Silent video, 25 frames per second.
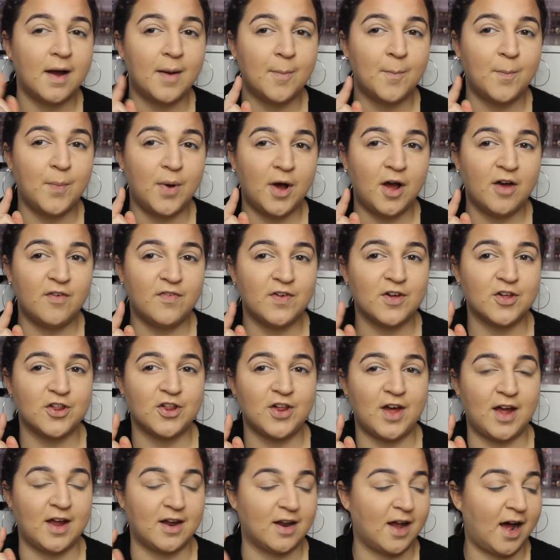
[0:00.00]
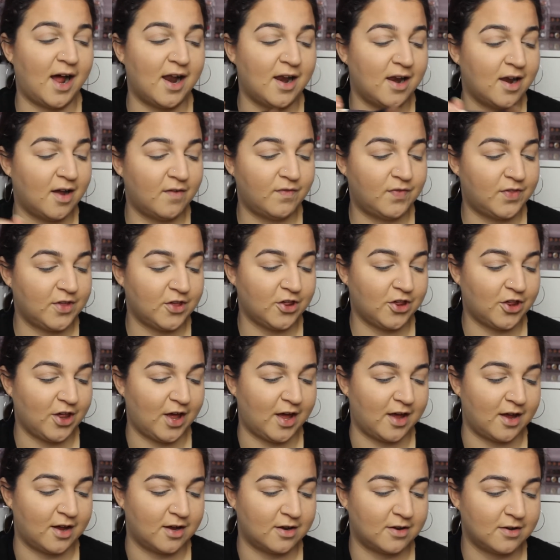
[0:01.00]
Perfect shade. I love this
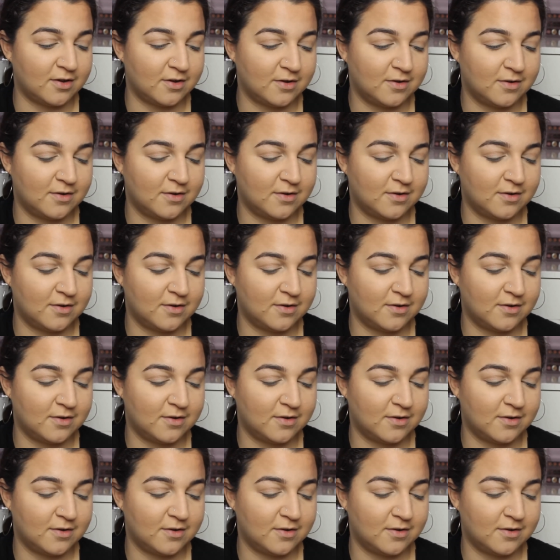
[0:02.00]
shade.